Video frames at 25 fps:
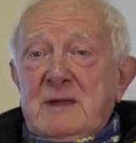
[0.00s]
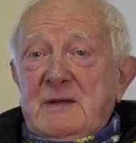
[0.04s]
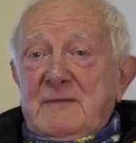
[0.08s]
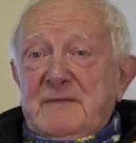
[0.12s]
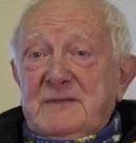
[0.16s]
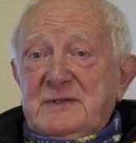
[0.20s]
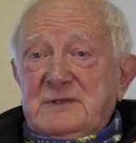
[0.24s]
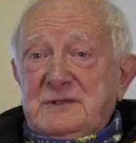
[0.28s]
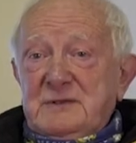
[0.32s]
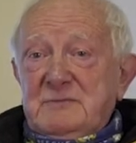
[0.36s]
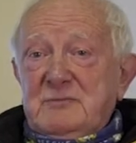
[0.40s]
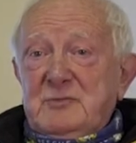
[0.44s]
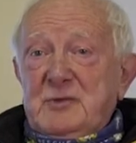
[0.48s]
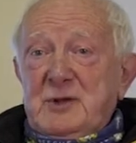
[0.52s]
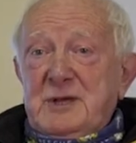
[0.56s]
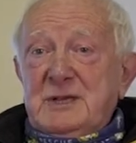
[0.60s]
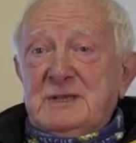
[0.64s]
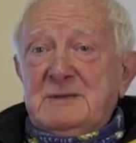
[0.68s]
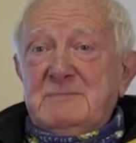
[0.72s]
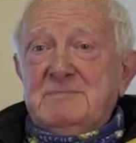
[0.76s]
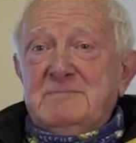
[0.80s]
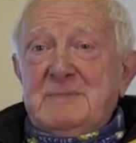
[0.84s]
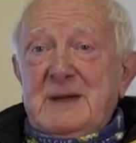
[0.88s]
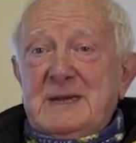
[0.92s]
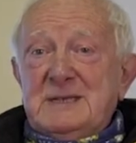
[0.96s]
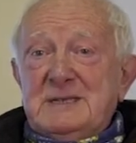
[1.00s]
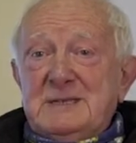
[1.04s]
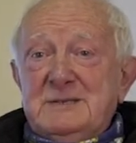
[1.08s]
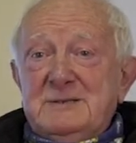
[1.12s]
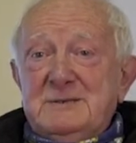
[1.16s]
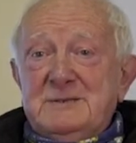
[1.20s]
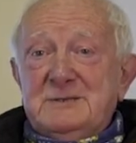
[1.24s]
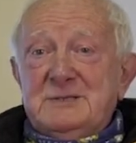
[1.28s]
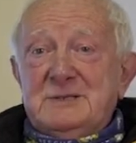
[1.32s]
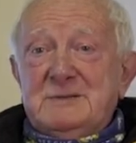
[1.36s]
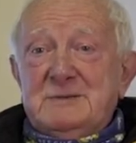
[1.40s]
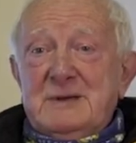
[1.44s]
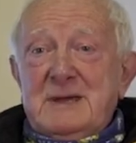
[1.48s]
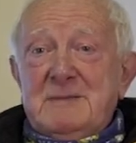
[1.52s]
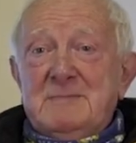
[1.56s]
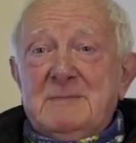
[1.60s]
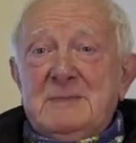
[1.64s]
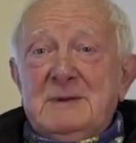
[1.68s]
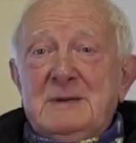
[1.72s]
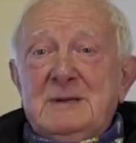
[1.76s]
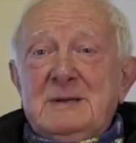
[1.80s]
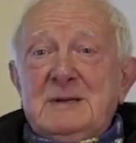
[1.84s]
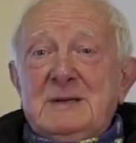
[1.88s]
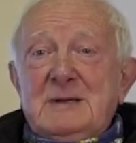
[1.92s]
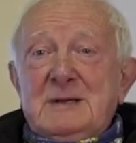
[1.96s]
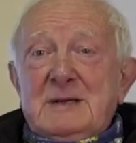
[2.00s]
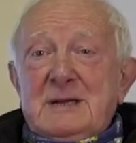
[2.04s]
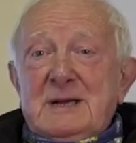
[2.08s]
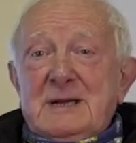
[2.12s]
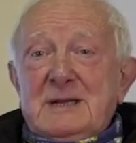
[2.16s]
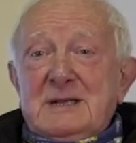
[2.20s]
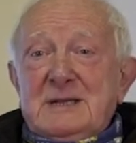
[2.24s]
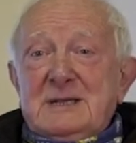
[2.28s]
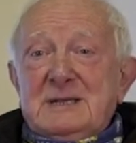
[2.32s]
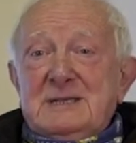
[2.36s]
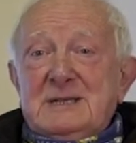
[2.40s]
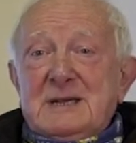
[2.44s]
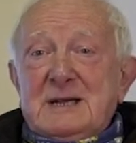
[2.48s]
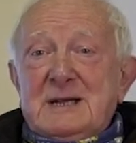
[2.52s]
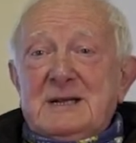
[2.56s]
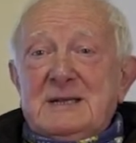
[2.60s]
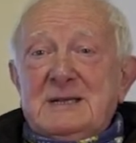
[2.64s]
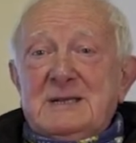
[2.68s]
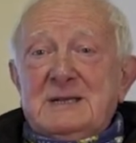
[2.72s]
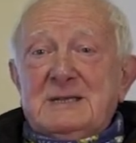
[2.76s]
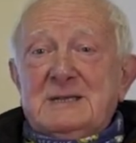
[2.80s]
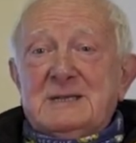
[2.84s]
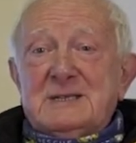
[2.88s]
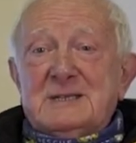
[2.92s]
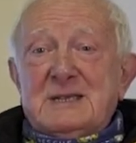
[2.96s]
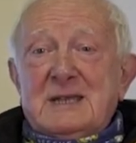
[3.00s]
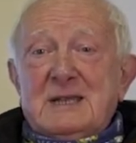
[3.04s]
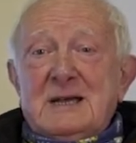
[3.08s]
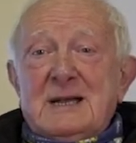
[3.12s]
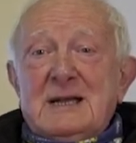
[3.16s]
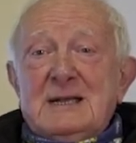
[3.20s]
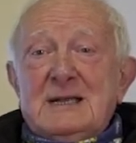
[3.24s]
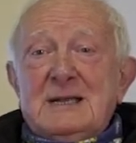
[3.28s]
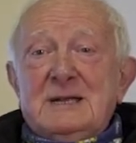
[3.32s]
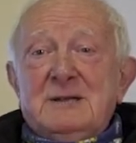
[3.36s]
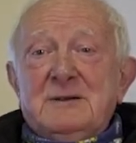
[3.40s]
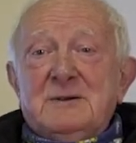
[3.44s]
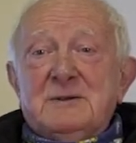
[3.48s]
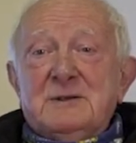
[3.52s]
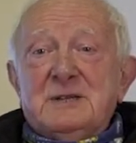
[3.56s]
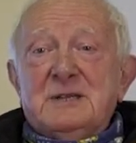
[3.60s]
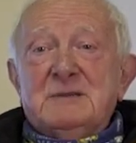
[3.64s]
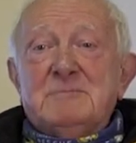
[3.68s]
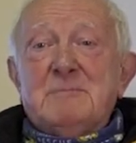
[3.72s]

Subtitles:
For some reason best known to him, he decided to slide in on his